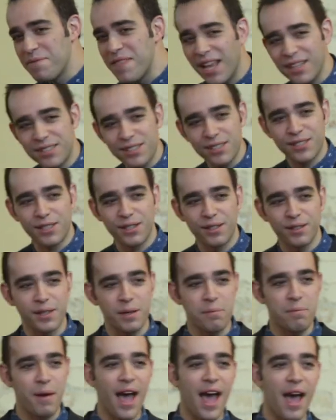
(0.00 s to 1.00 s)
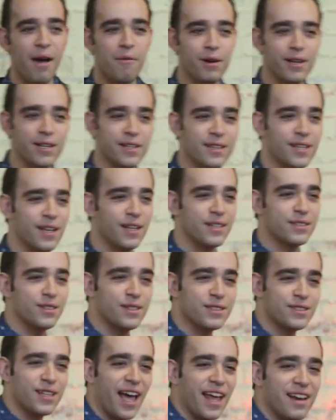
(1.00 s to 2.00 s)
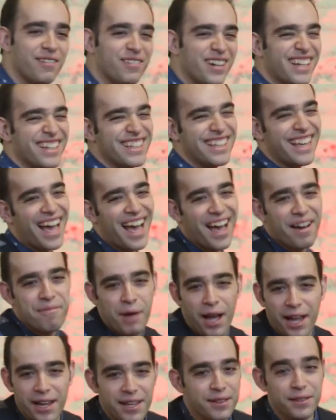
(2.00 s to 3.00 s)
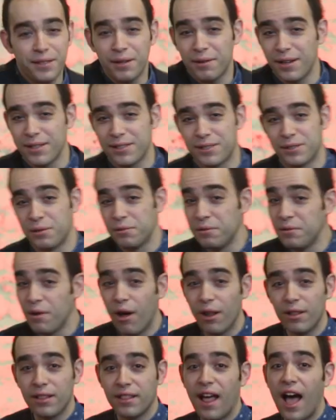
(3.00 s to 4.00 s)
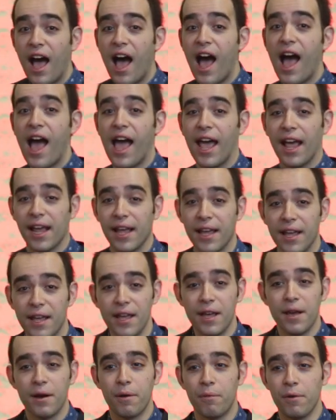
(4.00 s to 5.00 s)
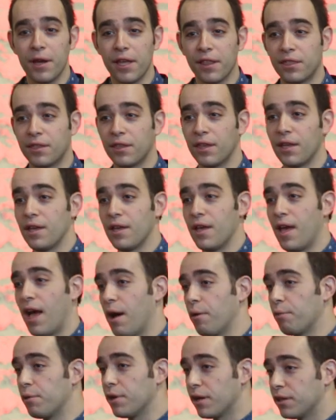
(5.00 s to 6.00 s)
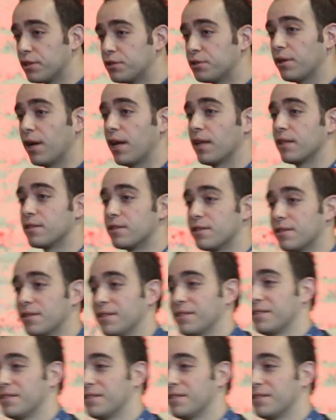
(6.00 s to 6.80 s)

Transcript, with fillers: necessarily bad. What it tells you is that, well, yeah, my interests do not lie with wooden trains.